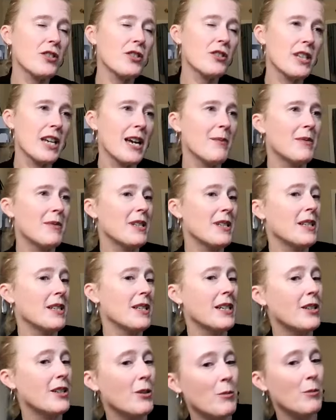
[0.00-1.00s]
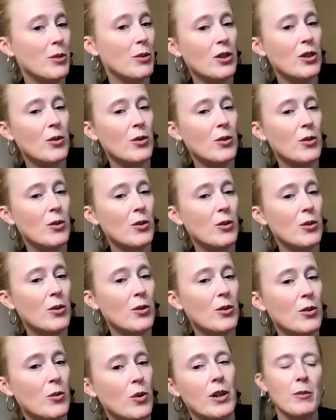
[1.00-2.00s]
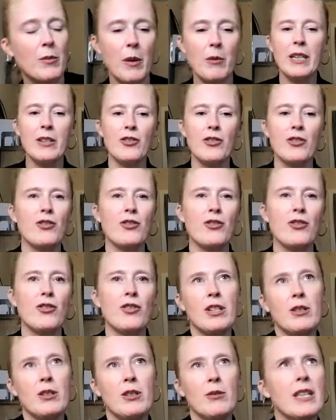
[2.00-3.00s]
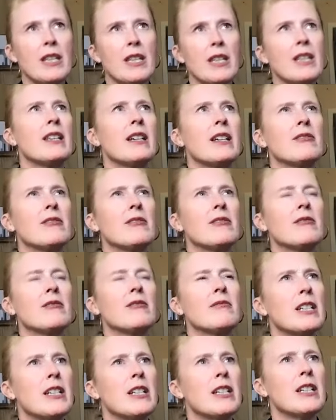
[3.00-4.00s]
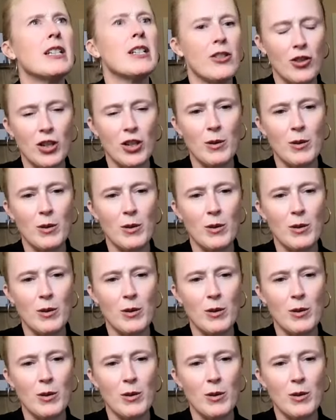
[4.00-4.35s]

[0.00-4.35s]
still time to send it to book awards, probably, because you're still within